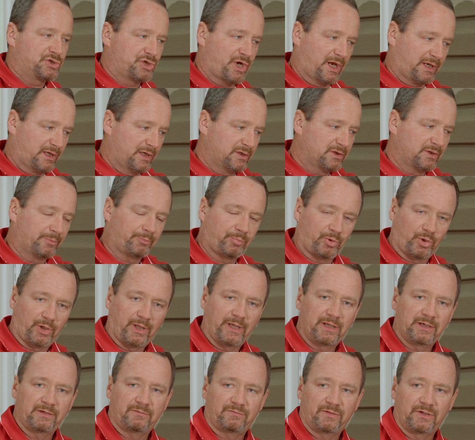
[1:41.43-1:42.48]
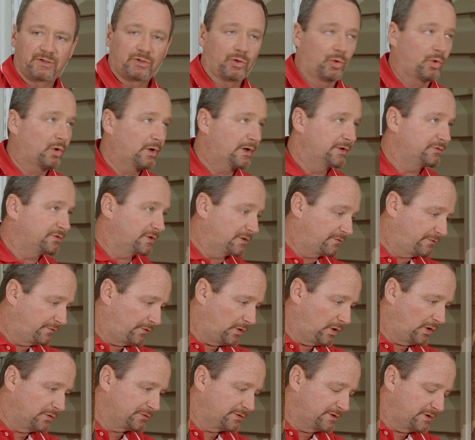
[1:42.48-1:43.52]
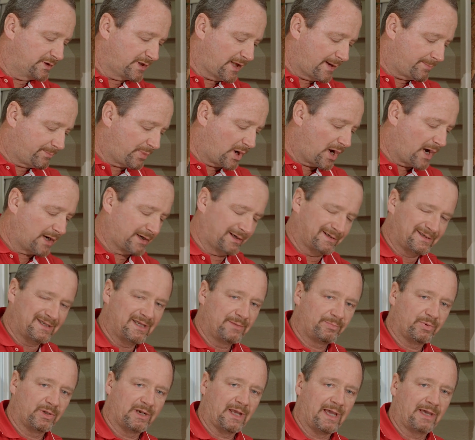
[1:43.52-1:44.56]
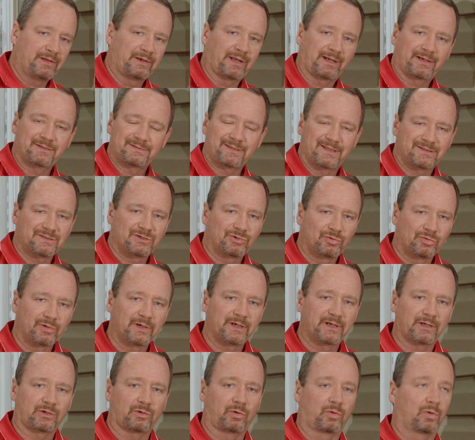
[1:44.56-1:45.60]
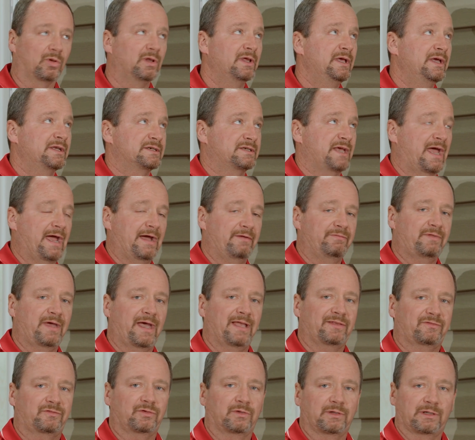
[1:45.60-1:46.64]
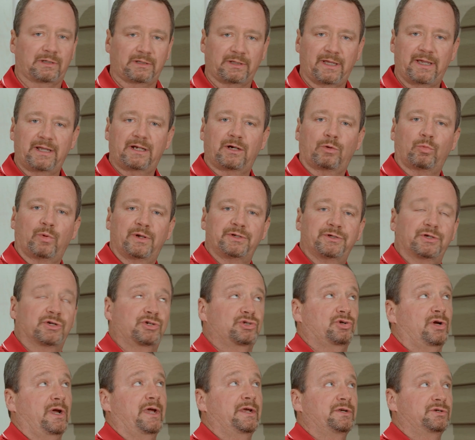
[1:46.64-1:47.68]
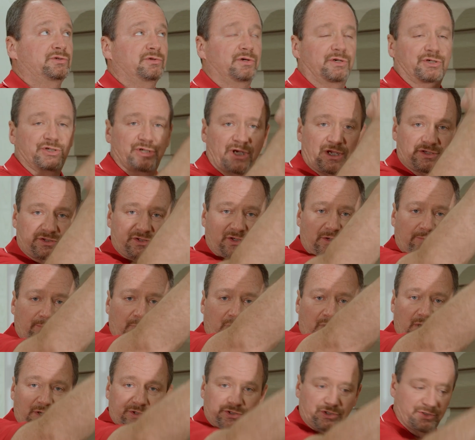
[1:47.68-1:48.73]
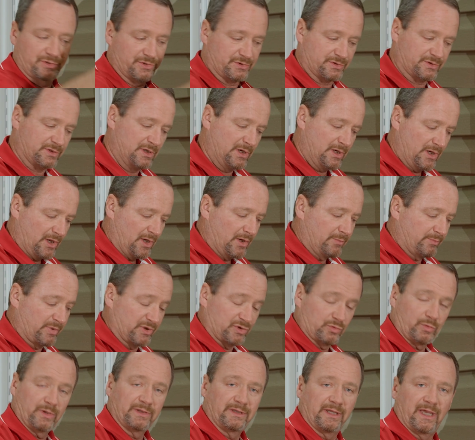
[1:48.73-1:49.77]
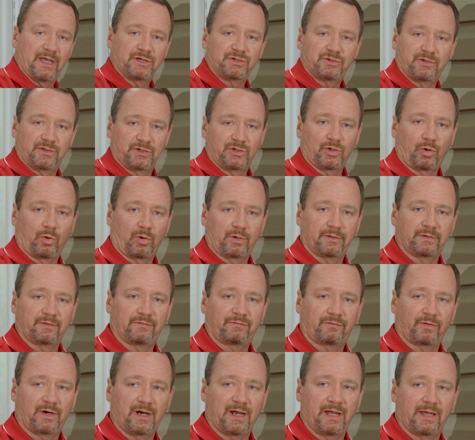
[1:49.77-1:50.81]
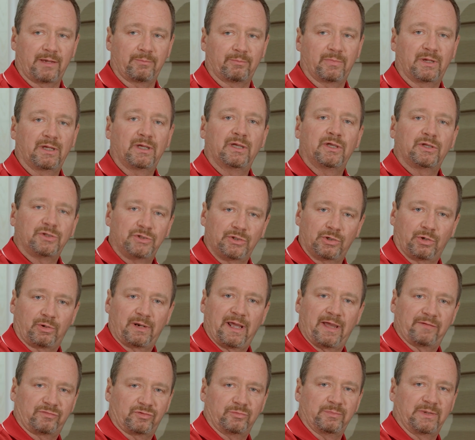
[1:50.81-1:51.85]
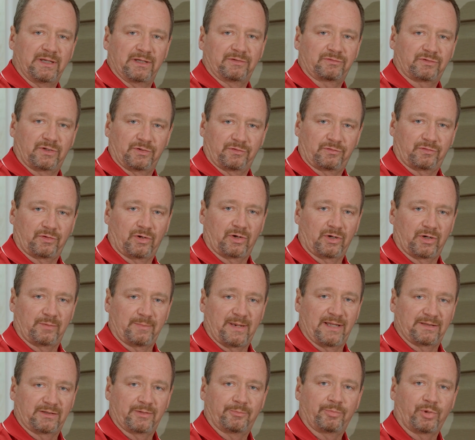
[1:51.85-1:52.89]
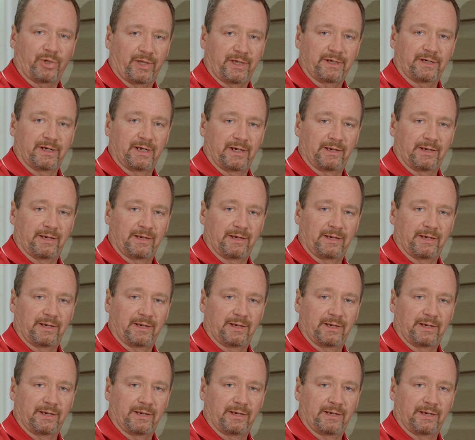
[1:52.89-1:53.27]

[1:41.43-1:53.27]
checking the plane of the door as it falls into that pocket. Keep an eye on that because it's critical to have that so that later when you're trying to adjust your margins between the edge of the door and the frame, you don't have to be as concerned about the plane